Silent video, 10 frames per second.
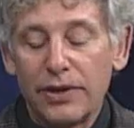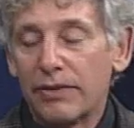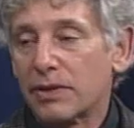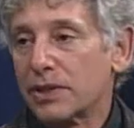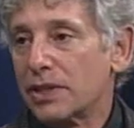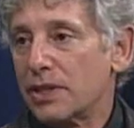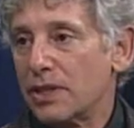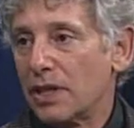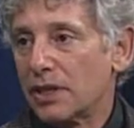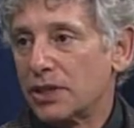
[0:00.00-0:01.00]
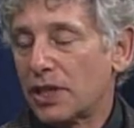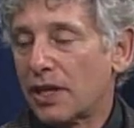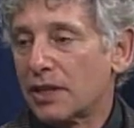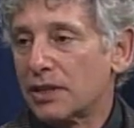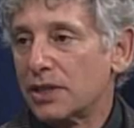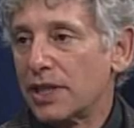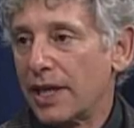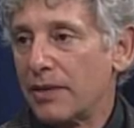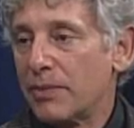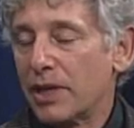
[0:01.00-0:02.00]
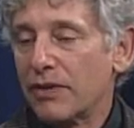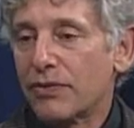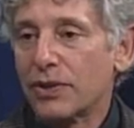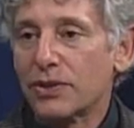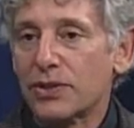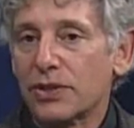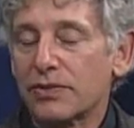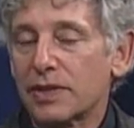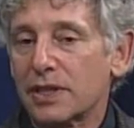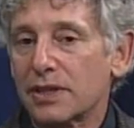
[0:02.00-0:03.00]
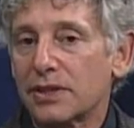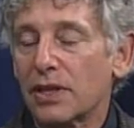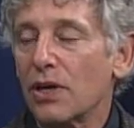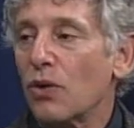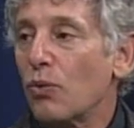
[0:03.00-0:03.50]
you never charge any money for your services.